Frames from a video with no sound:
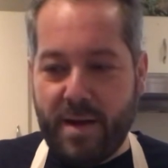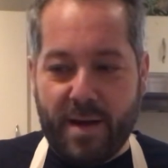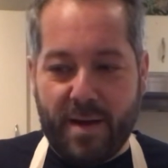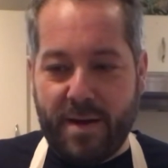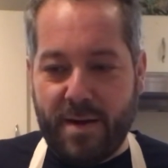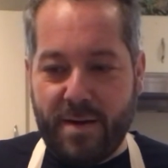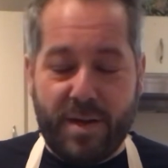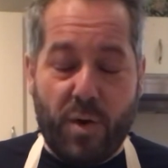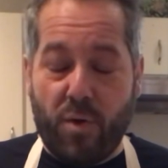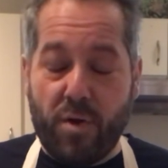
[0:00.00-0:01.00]

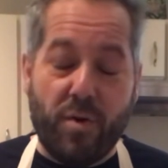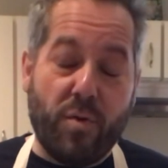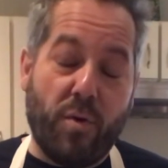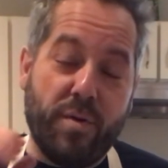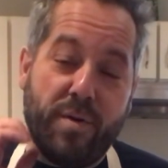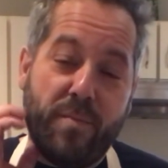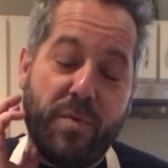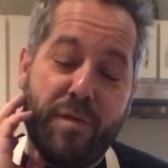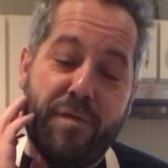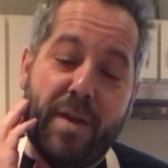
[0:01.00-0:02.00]
or
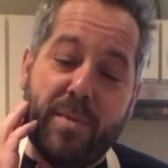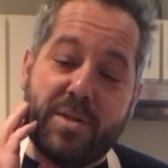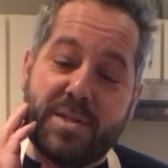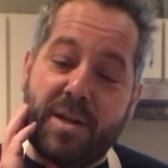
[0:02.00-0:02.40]
the famous